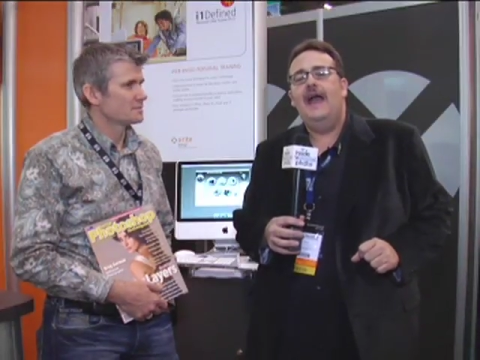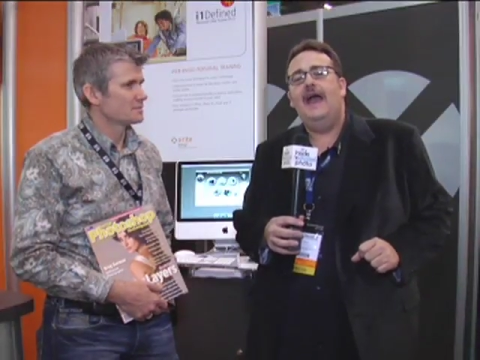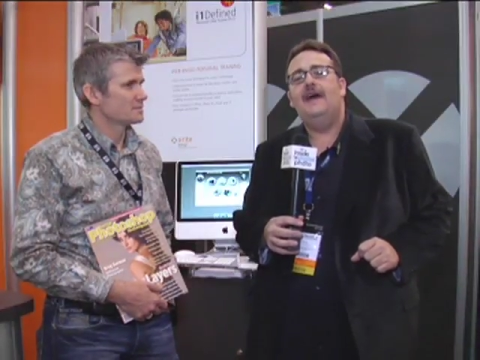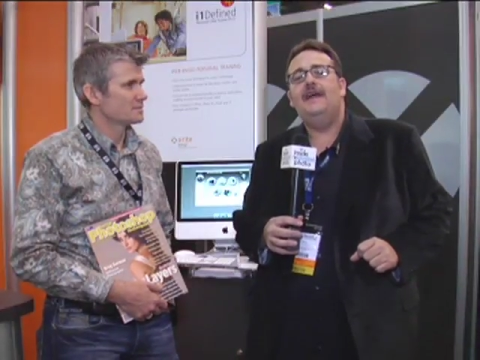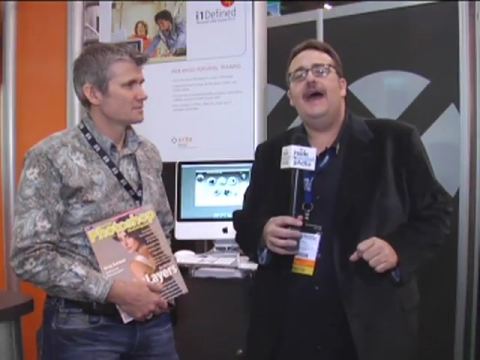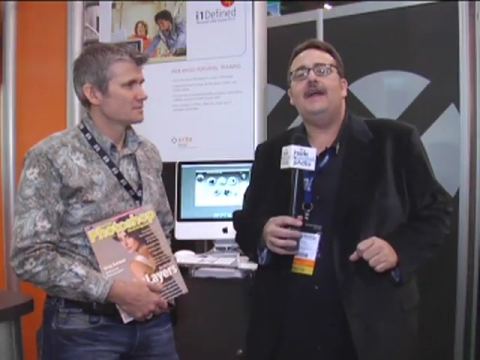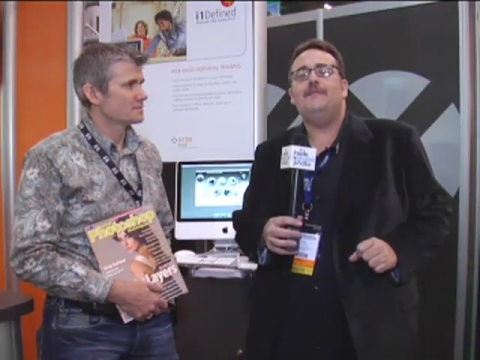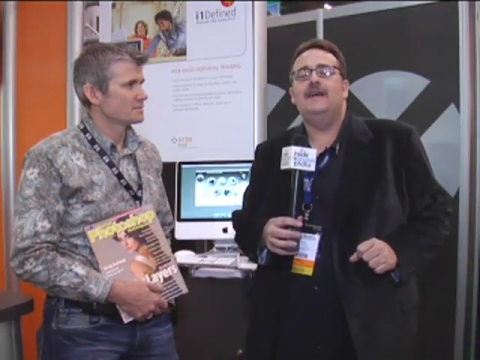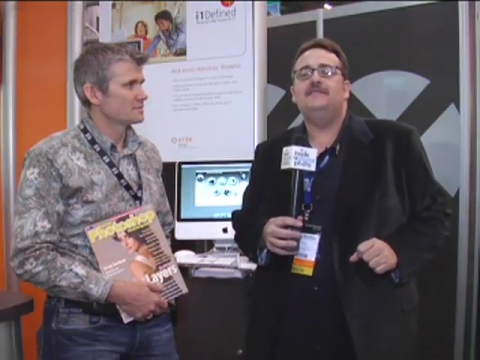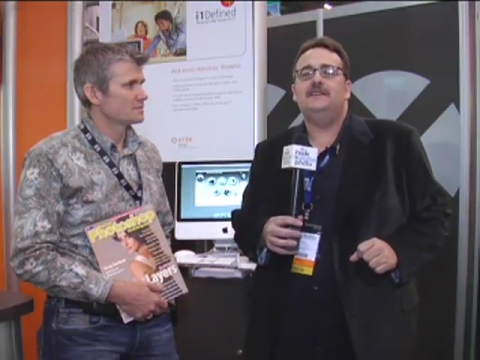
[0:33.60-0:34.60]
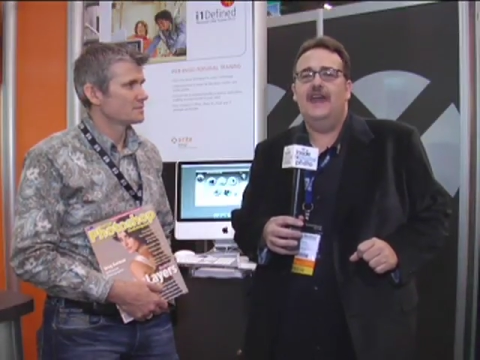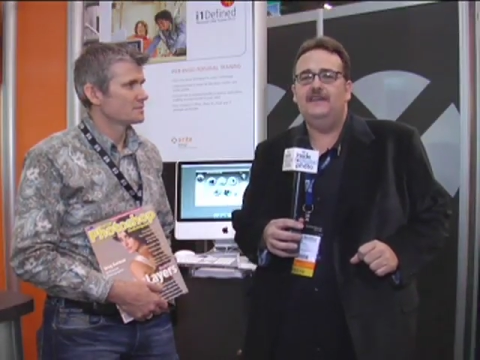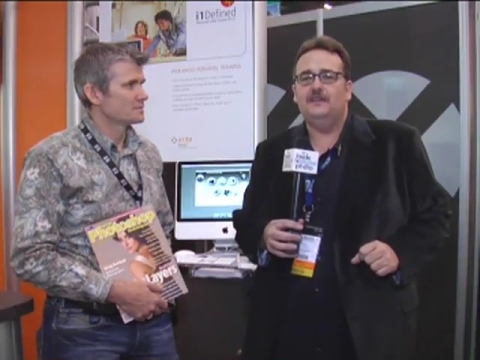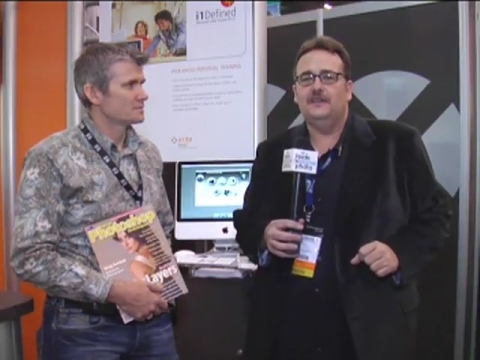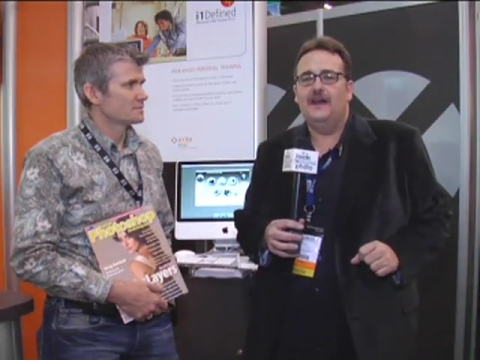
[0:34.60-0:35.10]
Speaker 1: and
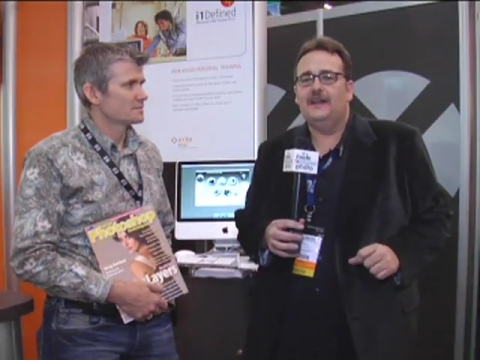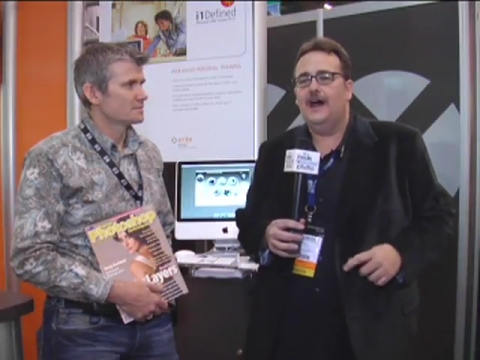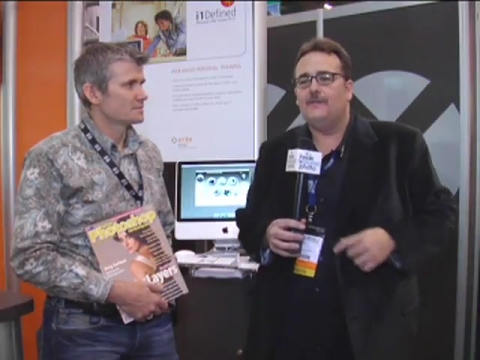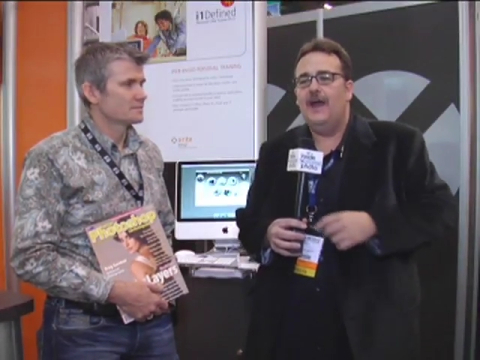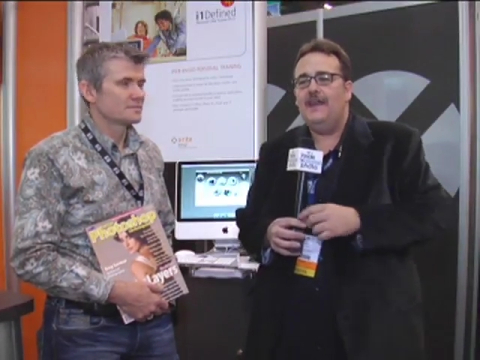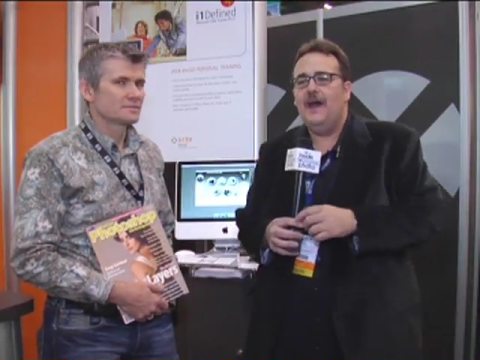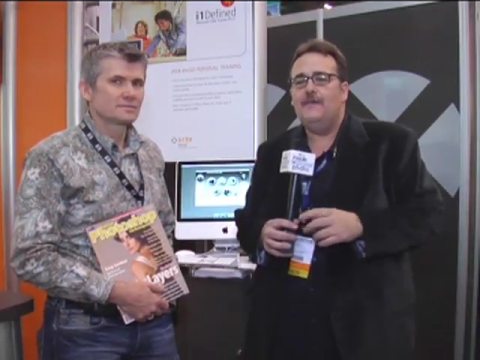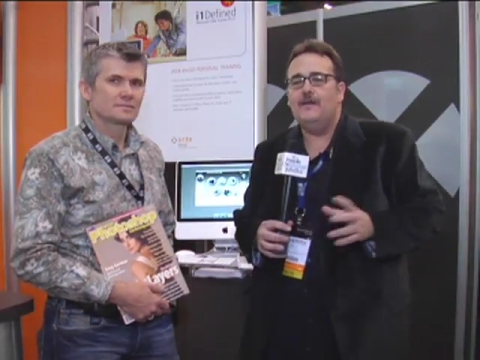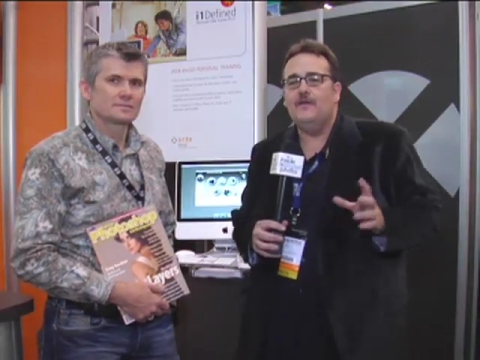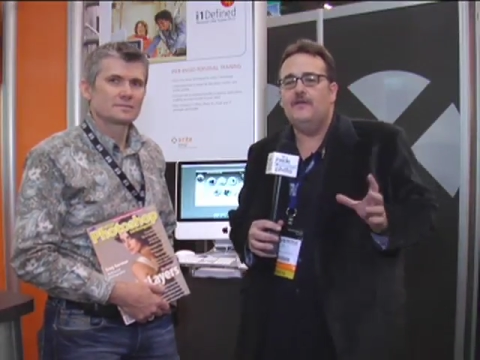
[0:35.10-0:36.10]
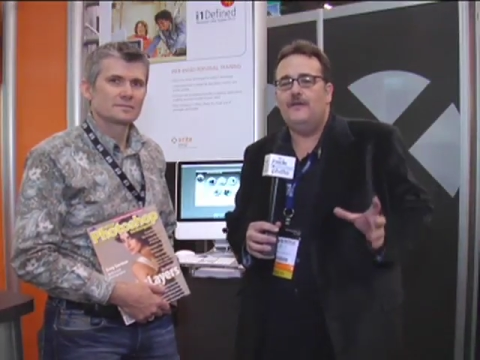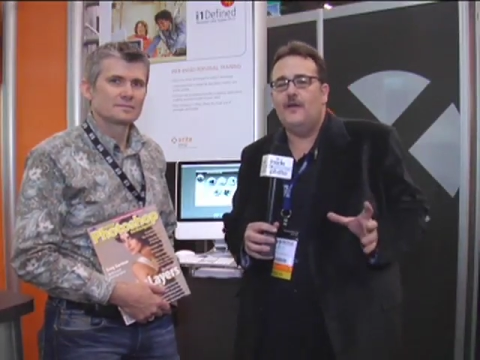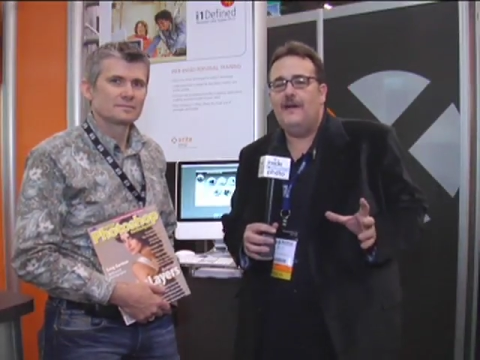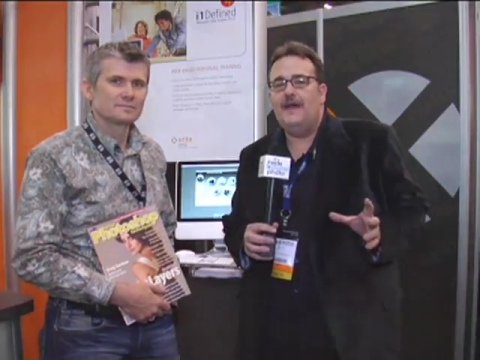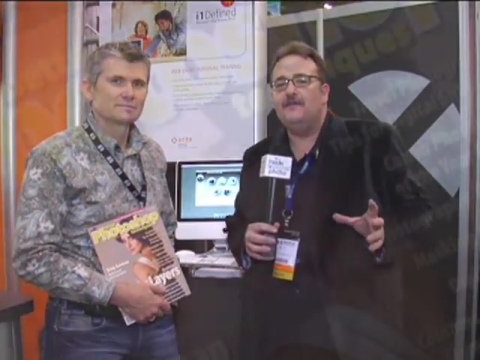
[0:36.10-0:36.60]
acmeeducational.com. Right now, I'm here with
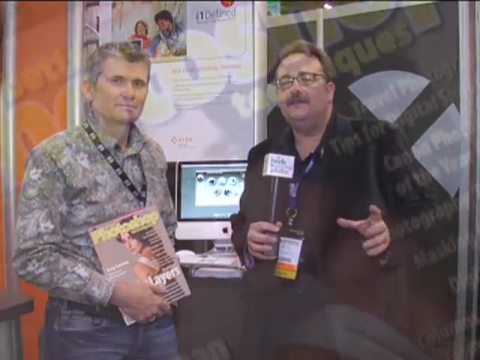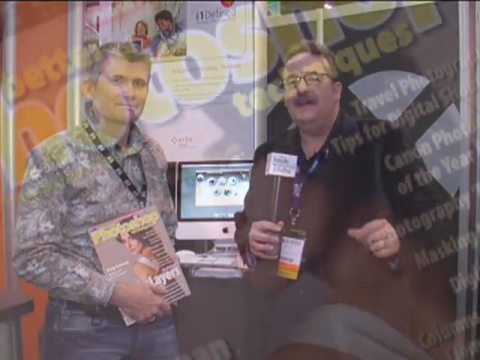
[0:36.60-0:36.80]
Philip Andrews.